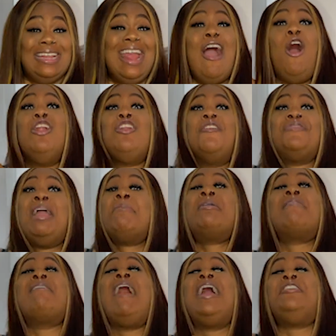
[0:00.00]
They all of them
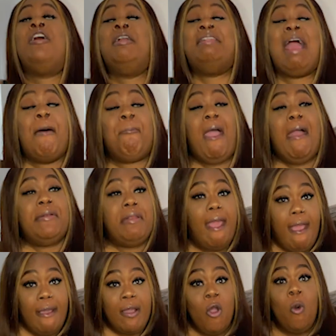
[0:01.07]
cried on their
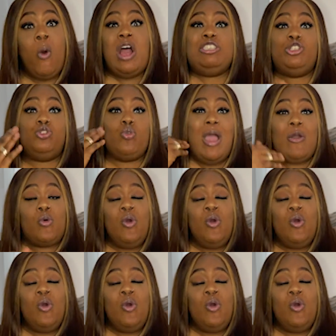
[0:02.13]
birthday. One swept.